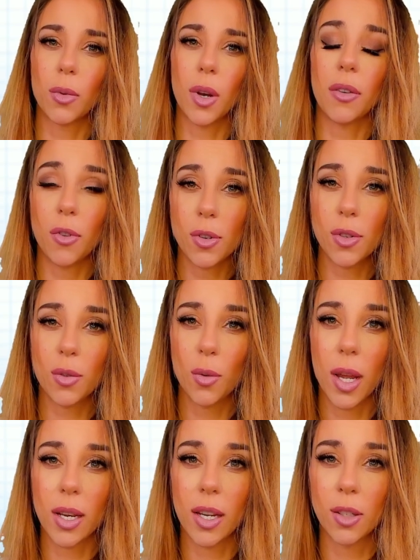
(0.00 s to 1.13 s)
when I first
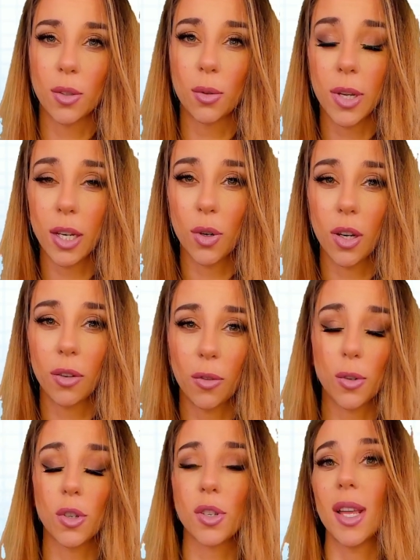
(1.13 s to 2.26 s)
went into day trading
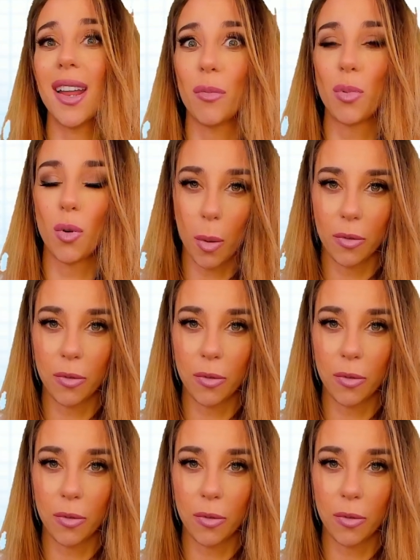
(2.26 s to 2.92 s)
futures at a prop